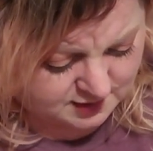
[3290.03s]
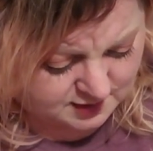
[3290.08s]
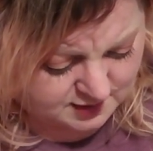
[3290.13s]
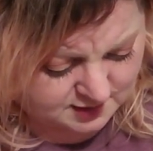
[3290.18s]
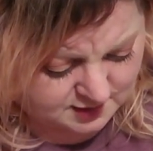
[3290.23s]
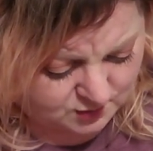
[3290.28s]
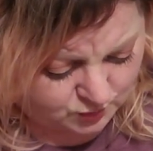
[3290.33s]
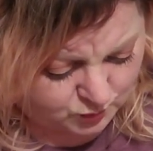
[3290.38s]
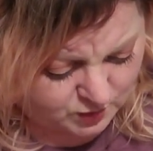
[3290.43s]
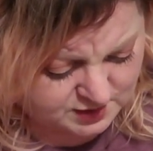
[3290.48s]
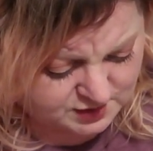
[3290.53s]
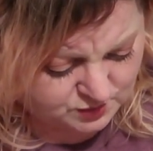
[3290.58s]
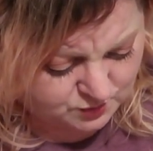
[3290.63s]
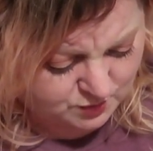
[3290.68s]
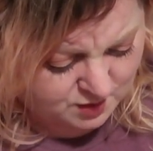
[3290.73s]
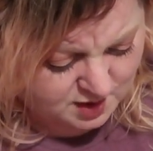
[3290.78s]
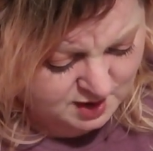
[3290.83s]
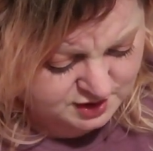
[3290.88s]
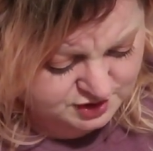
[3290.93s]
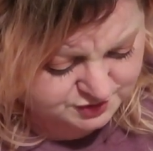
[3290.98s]
Uh, One to
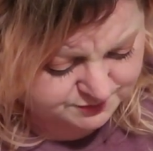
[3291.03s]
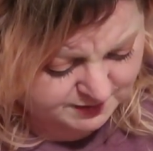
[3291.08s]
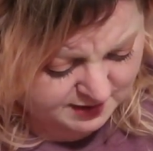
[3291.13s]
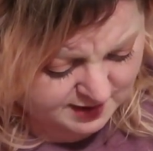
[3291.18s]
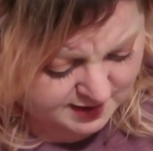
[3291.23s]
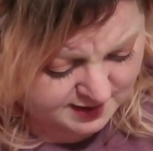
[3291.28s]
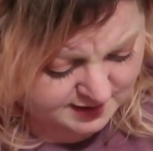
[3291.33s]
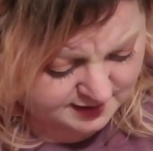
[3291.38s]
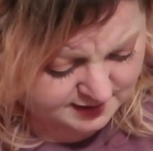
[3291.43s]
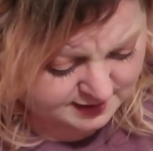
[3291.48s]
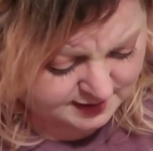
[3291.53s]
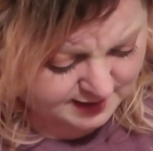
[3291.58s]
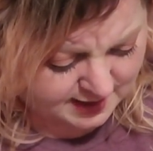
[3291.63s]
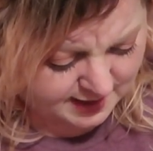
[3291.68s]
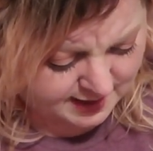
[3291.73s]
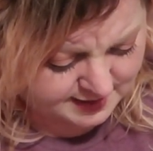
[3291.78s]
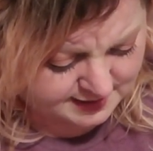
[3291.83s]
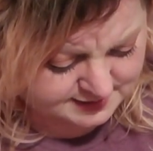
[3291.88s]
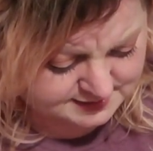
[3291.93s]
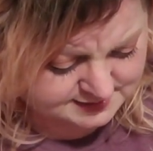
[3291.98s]
Watch by
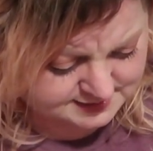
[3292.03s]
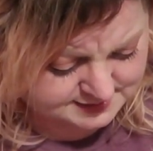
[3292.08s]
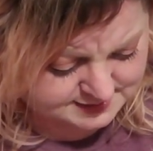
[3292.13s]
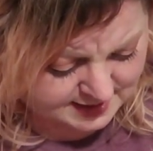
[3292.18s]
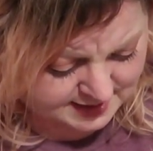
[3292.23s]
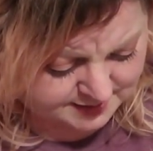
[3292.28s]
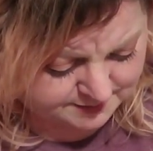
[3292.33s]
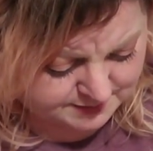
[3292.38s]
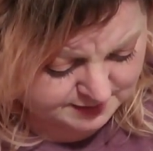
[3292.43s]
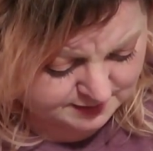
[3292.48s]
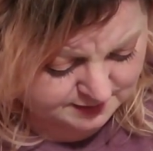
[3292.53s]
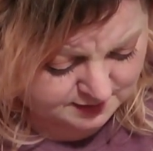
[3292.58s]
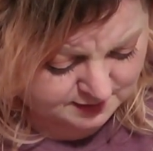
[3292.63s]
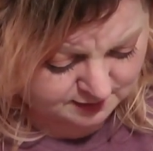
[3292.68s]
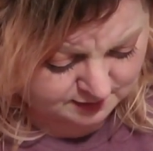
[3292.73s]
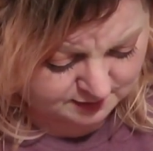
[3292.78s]
Kate Stamen